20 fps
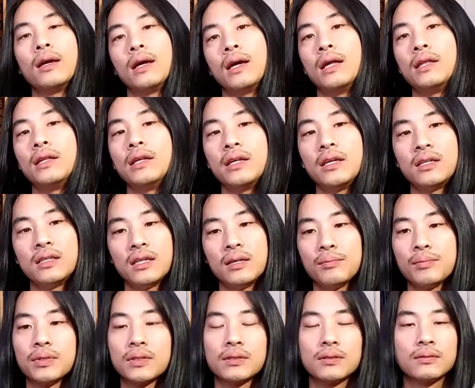and they end up
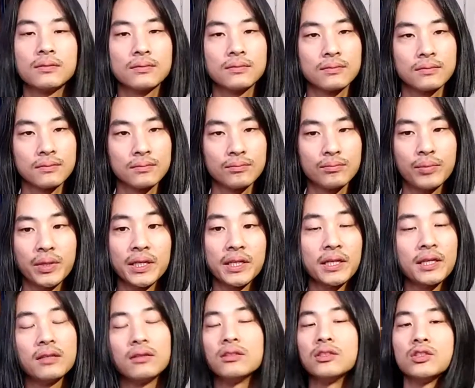
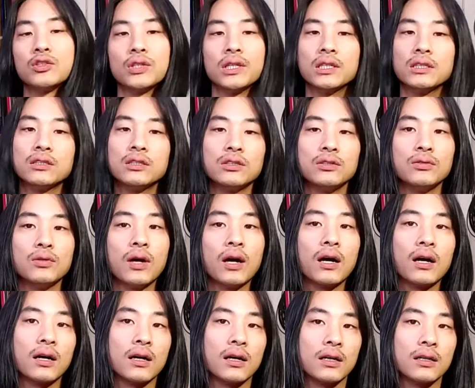picking the string too
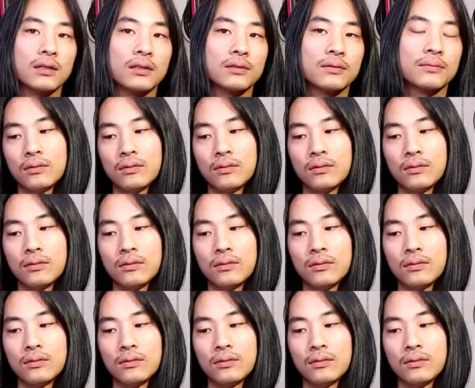hard.